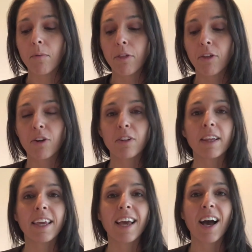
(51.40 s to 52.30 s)

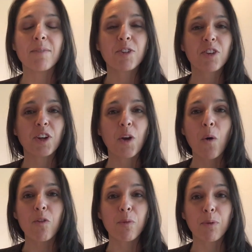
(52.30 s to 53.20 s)
Thirdly, I'm just going to go
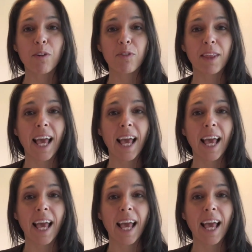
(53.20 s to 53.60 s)
over briefly